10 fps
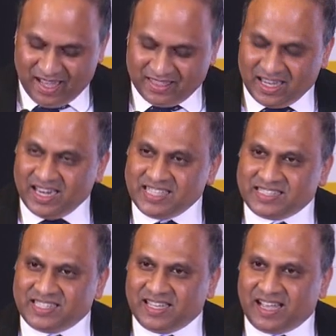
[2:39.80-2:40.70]
The
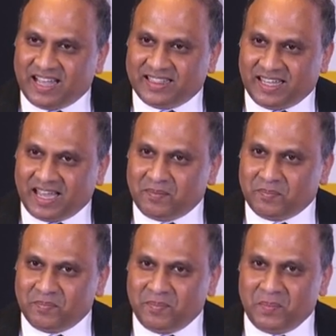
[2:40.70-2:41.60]
list, I think, and
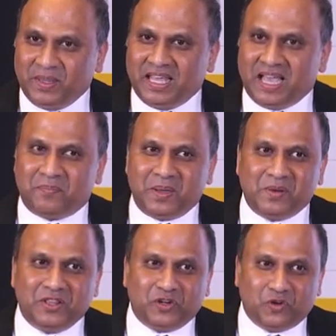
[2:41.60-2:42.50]
maybe there are
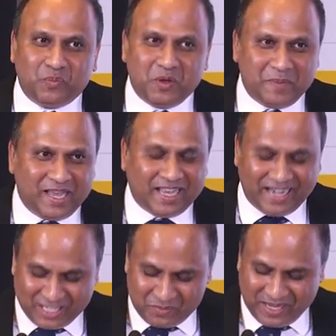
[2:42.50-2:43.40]
people in the room who may
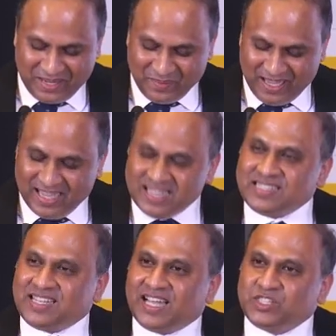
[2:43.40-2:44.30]
correct me,
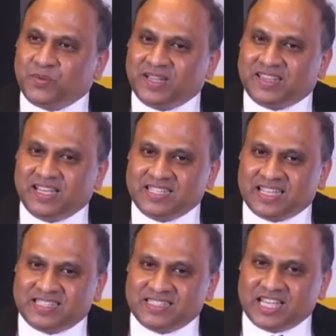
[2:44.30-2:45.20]
starts with
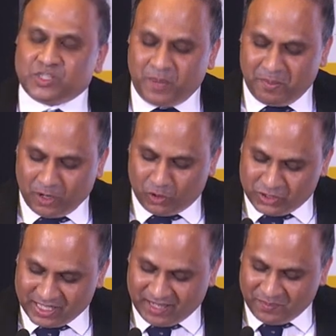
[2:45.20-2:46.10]
Justice S.P.
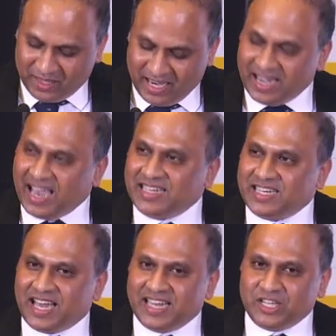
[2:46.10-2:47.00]
Barucha in
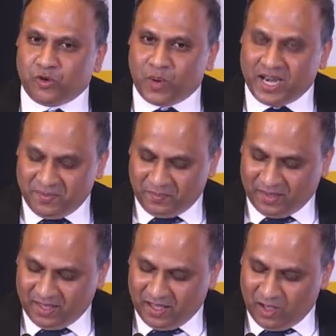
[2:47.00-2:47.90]
1991,
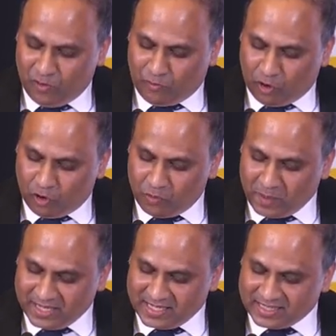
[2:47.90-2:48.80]
followed
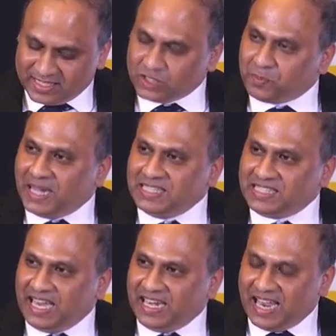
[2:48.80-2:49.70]
by Justice
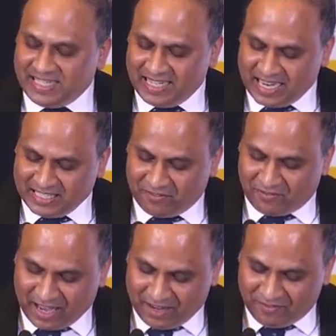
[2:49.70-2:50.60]
Pense in
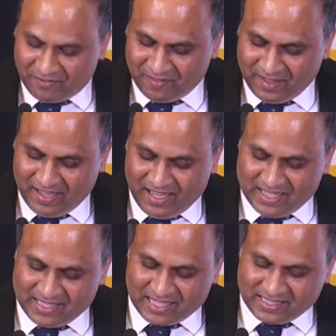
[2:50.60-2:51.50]
1995,
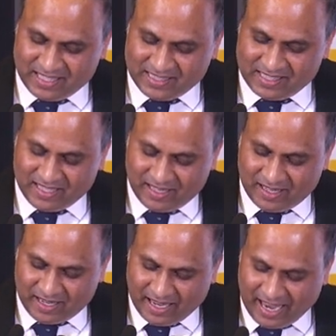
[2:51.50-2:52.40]
Justice
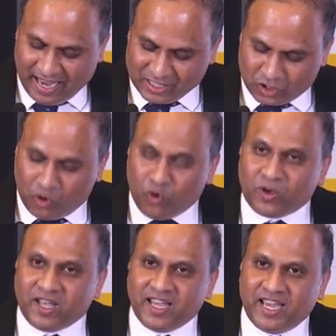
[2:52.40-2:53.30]
A.S.
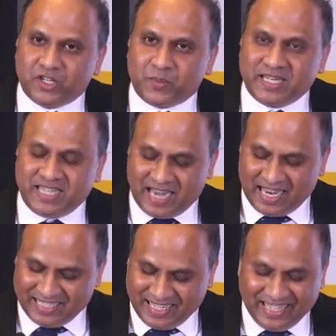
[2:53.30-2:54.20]
Oak in
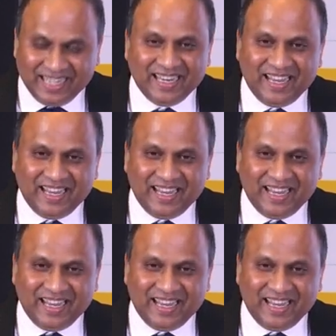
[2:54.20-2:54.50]
2019,